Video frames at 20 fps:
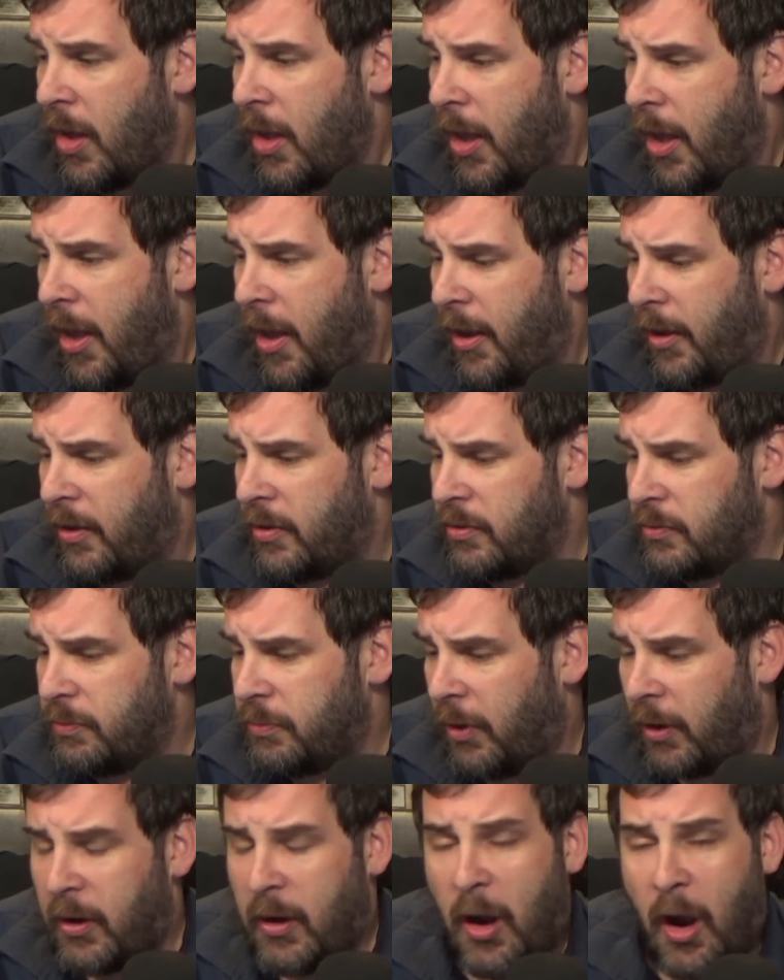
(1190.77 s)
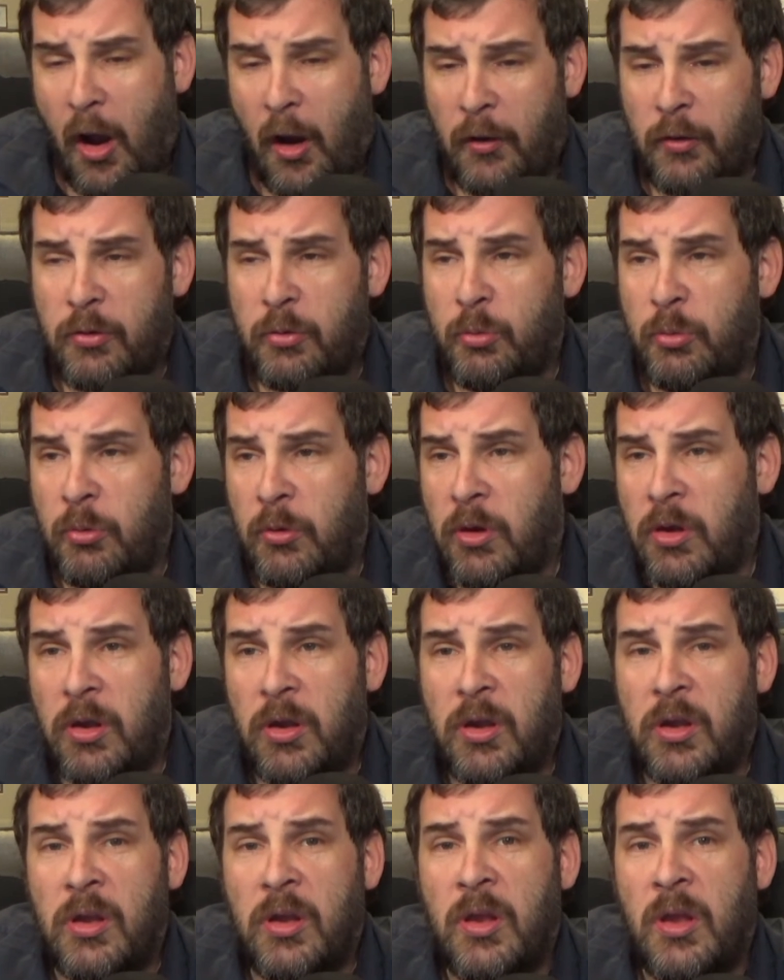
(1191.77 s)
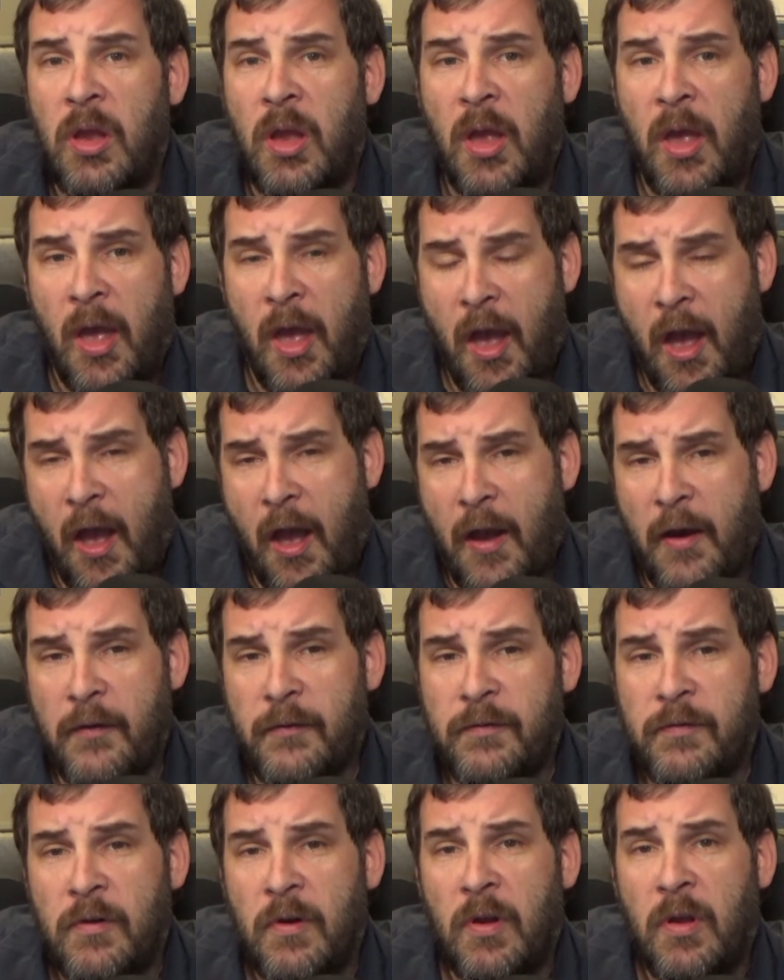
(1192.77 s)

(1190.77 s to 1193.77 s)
and because we have